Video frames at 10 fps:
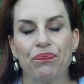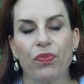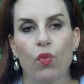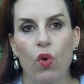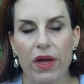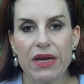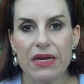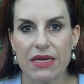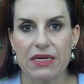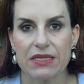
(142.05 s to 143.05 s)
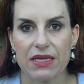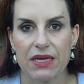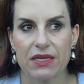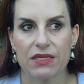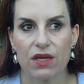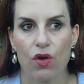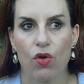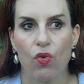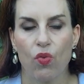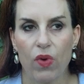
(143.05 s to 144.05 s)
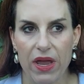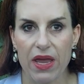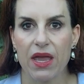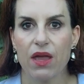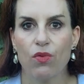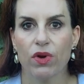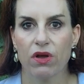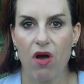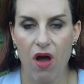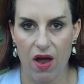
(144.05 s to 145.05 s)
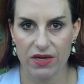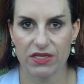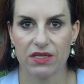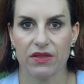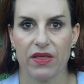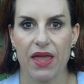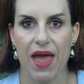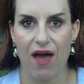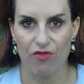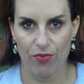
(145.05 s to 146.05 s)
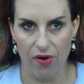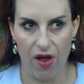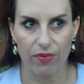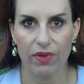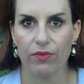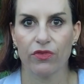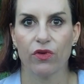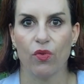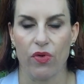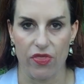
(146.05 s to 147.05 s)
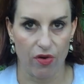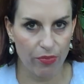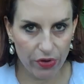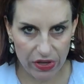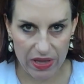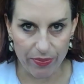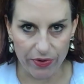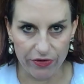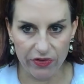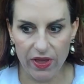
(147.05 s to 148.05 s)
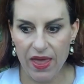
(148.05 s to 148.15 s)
What it is we would constantly have problems with our bookkeepers.